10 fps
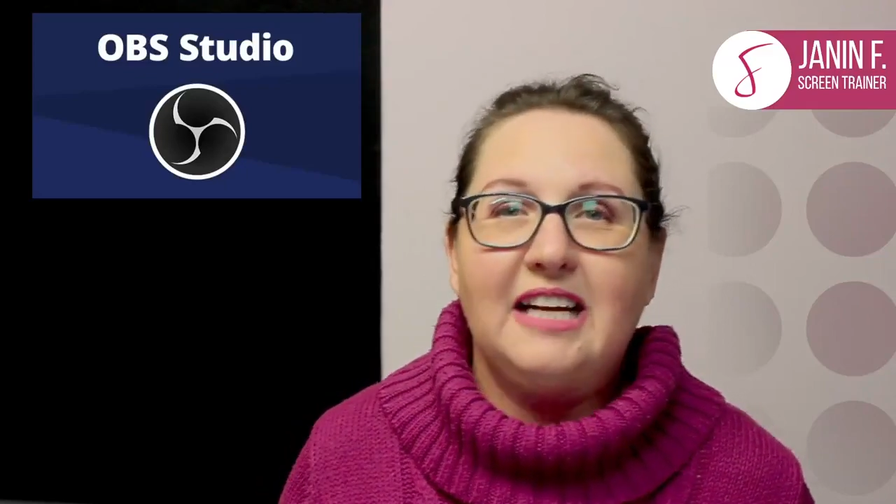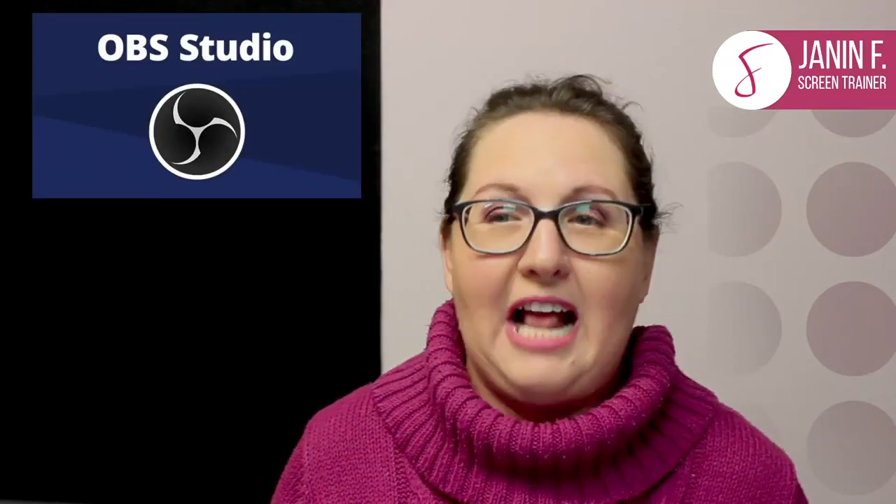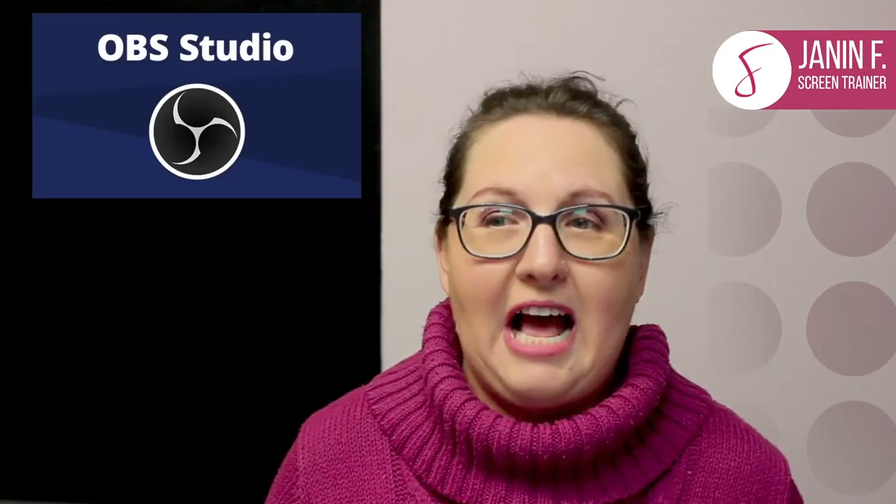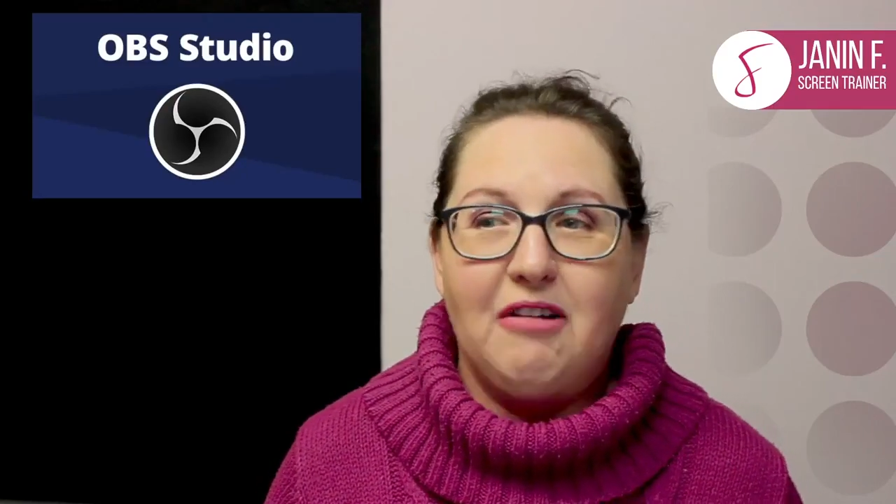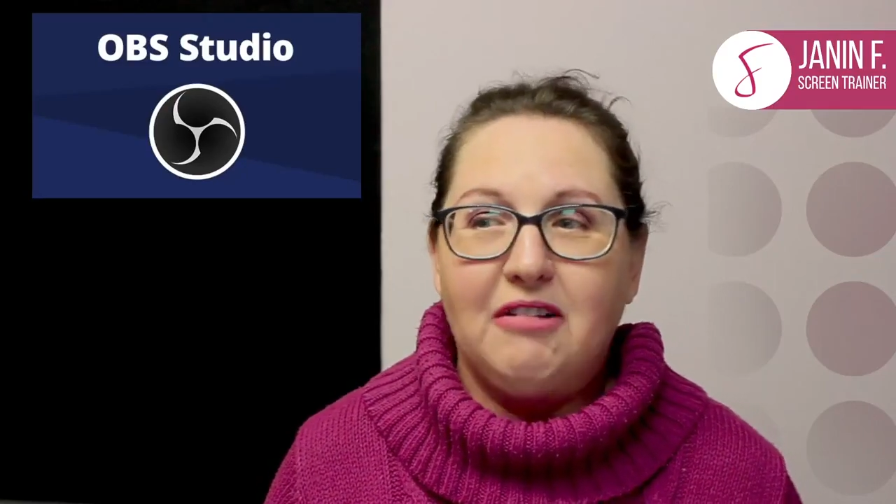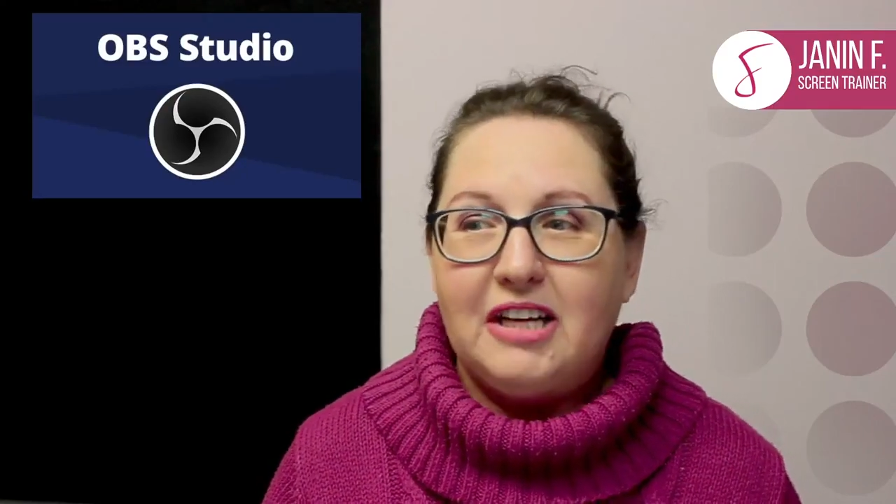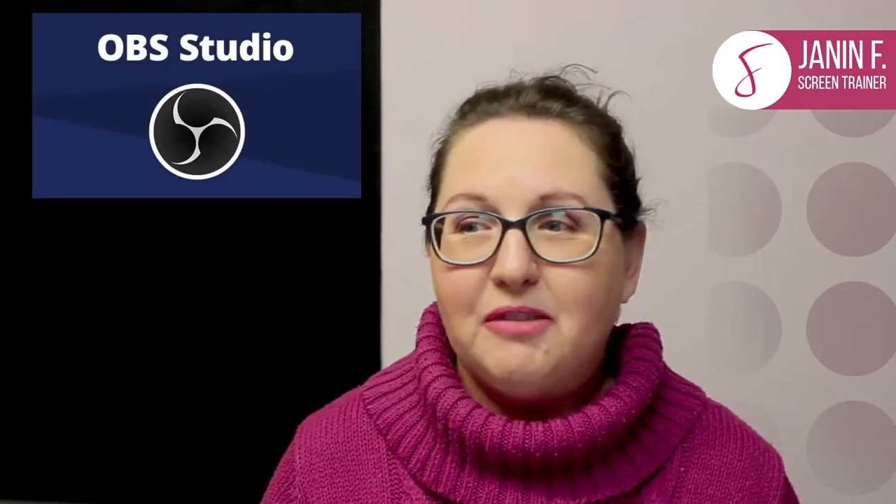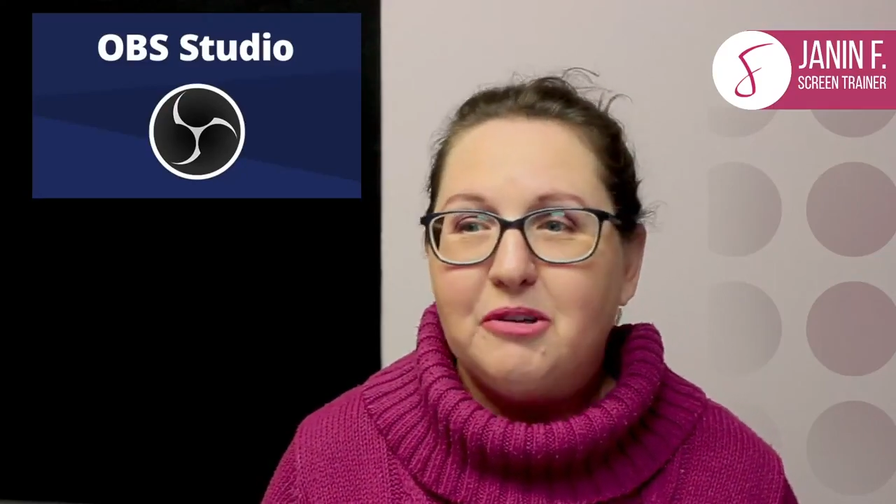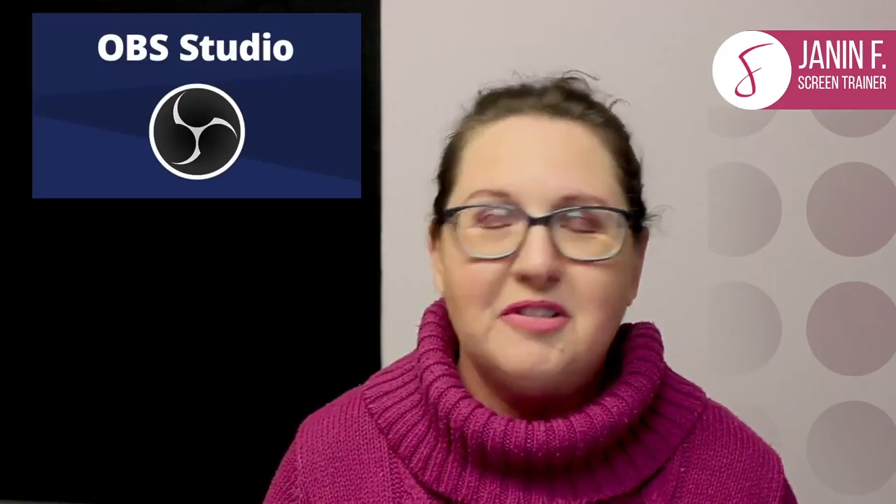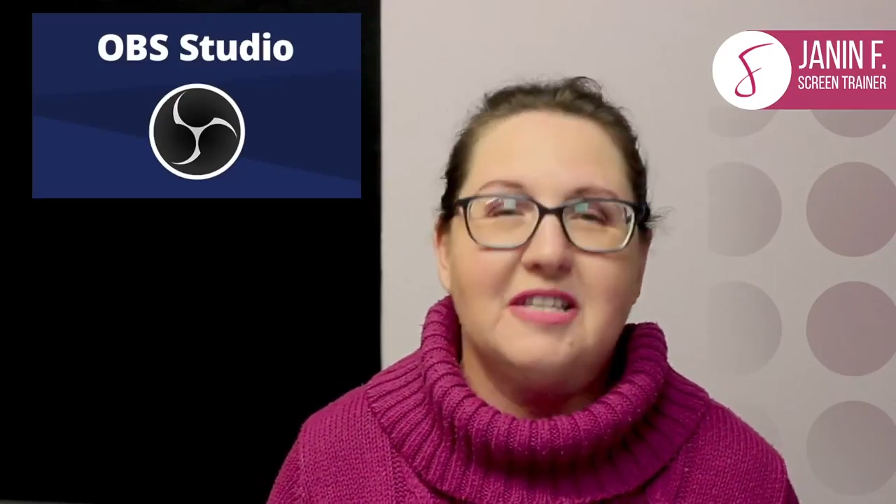how that
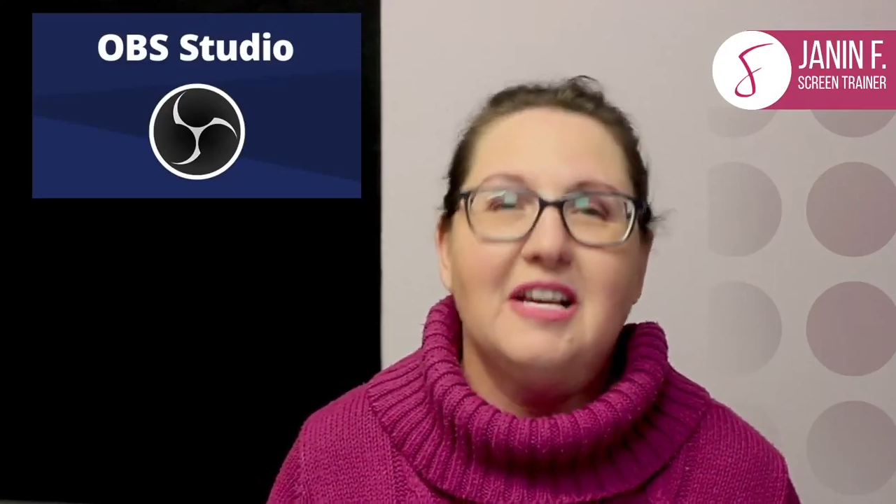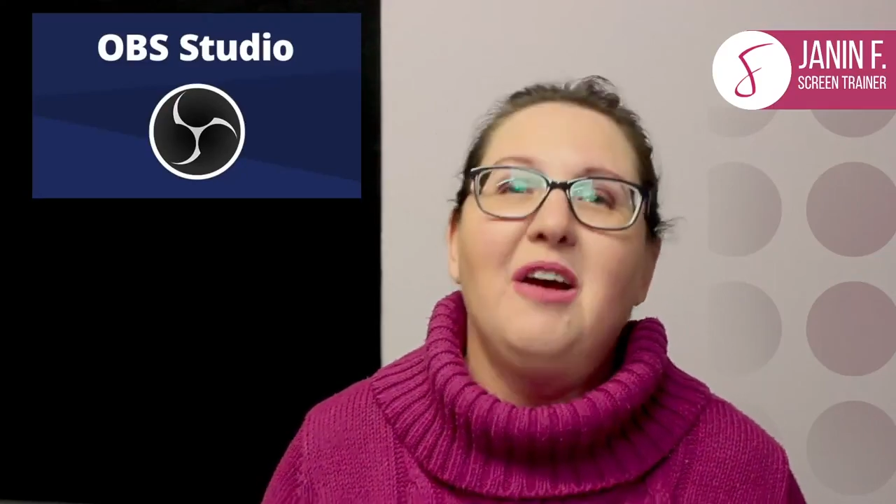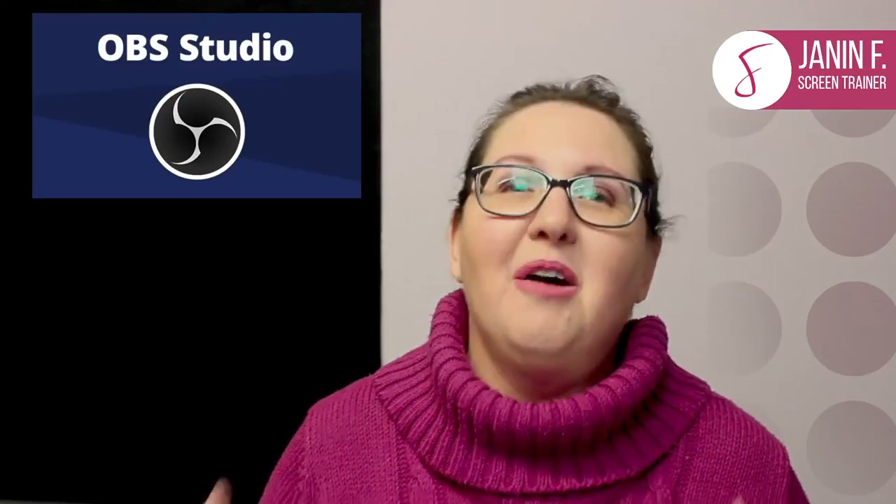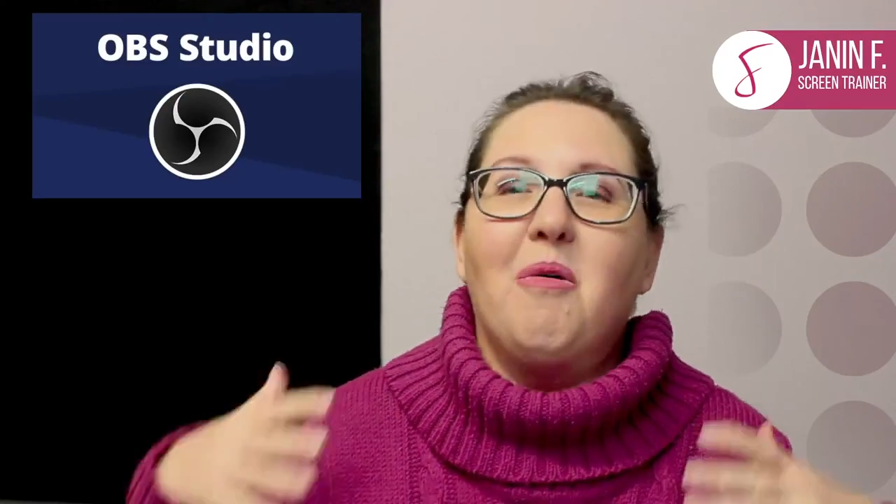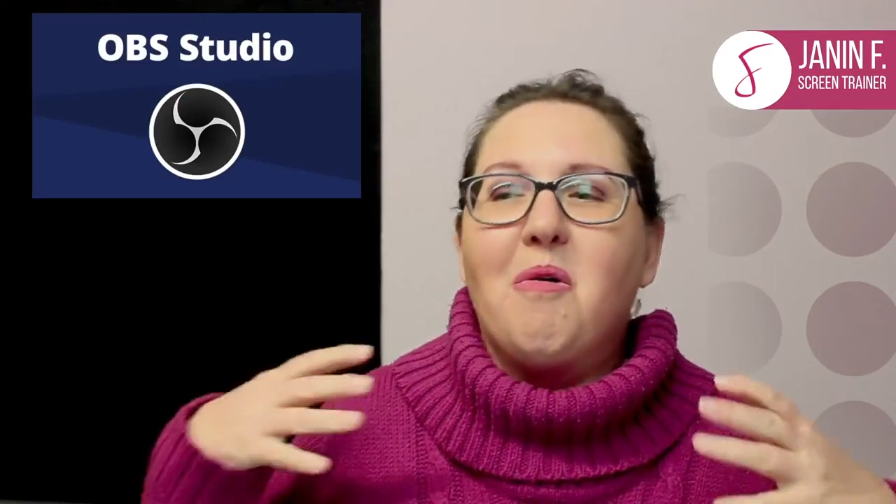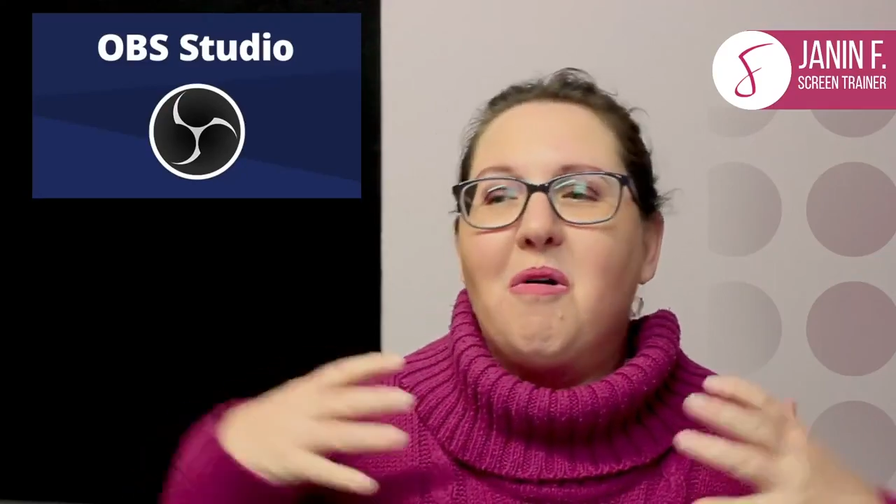works, or